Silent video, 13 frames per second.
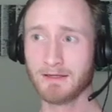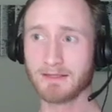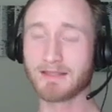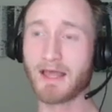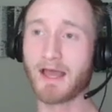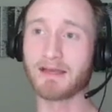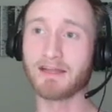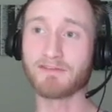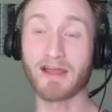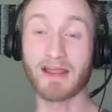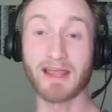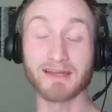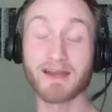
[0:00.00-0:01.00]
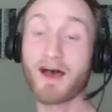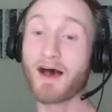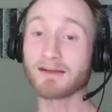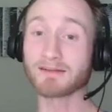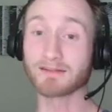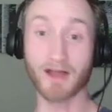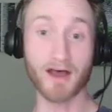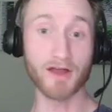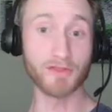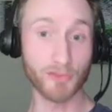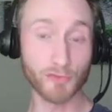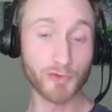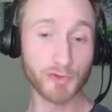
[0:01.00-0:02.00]
that if I had not gone
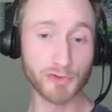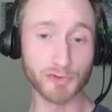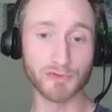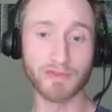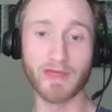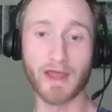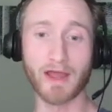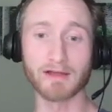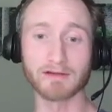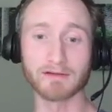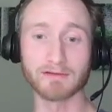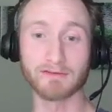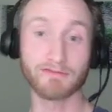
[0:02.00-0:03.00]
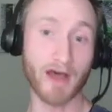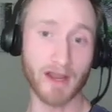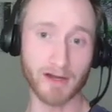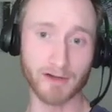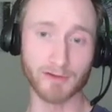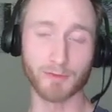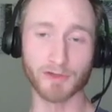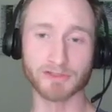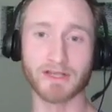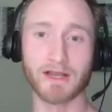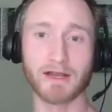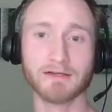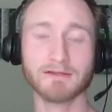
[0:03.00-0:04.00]
through that fire per
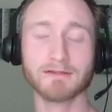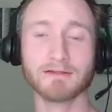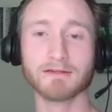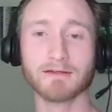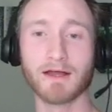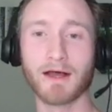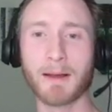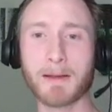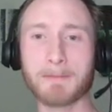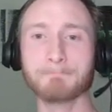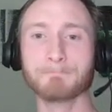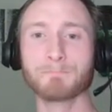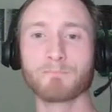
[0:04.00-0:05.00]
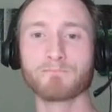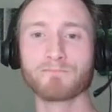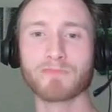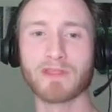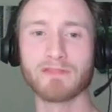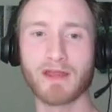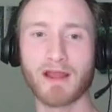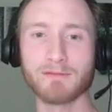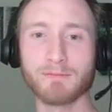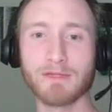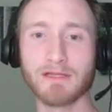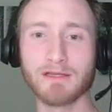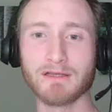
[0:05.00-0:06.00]
se, um, then I'd
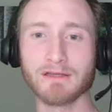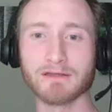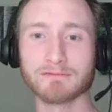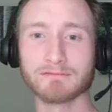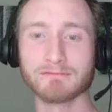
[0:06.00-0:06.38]
be